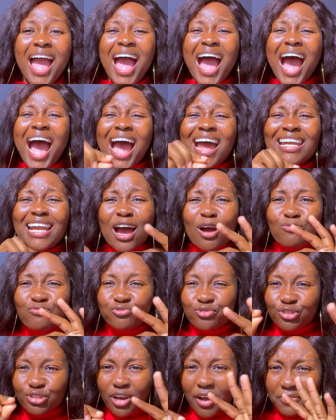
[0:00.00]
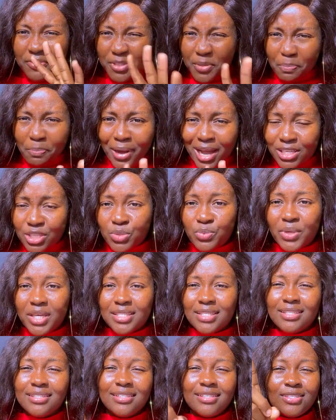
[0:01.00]
I now dropped pathways.
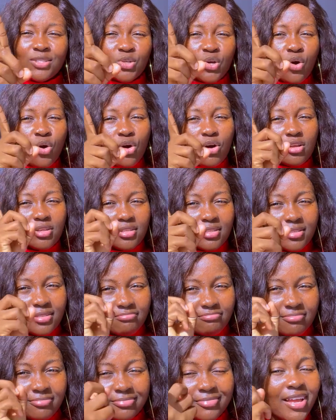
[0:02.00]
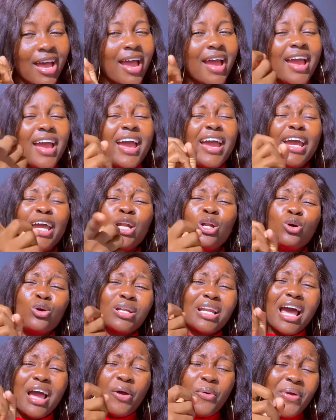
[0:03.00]
And this course, it looked
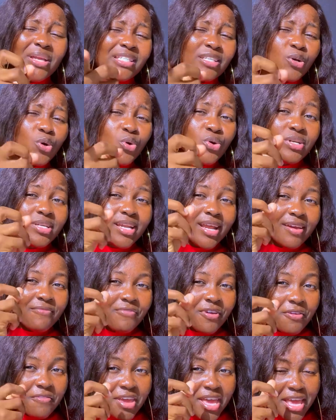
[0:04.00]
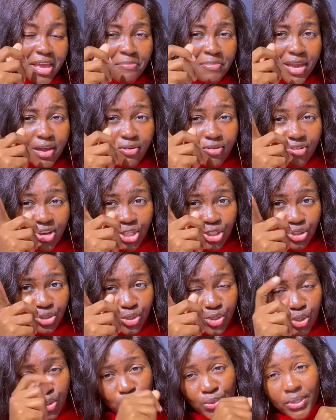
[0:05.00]
like waiting would be very immigration
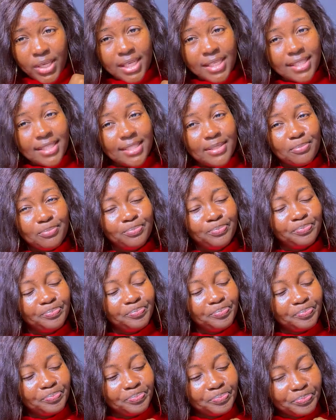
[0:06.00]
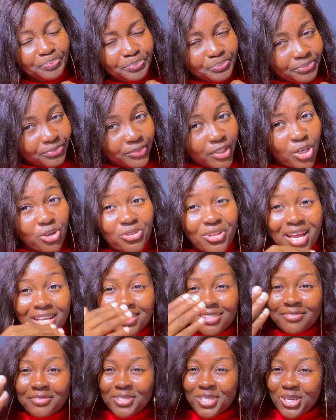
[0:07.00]
sweet. You know, as a
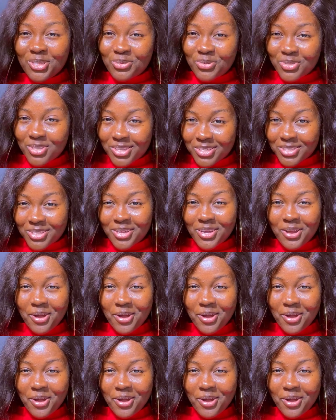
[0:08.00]
research product on